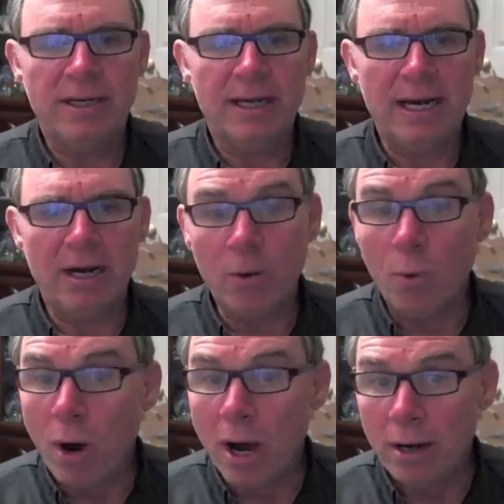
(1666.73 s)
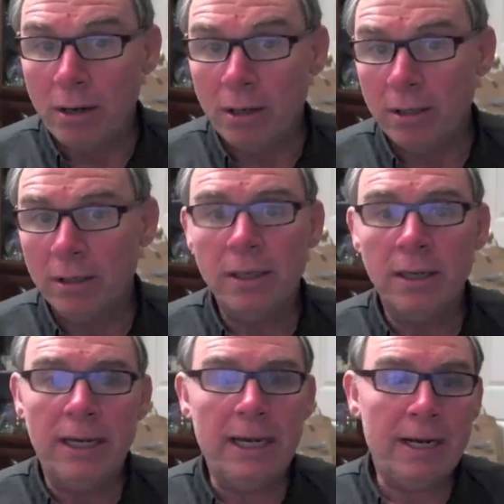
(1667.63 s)
and in our water
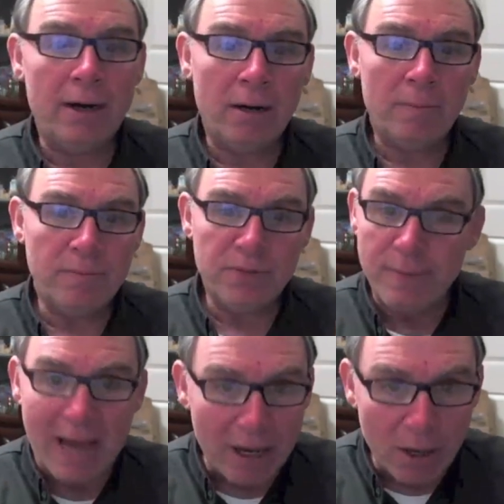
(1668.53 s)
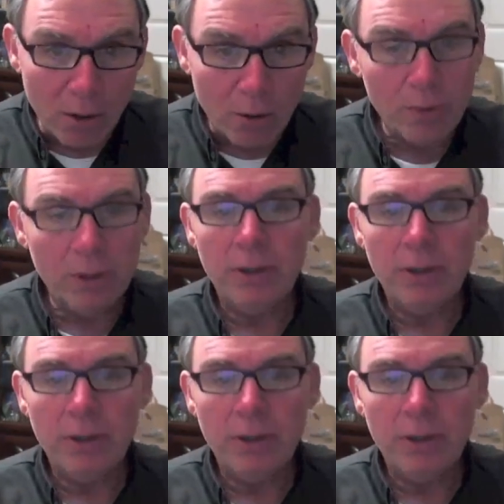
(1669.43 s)
and in our tobacco,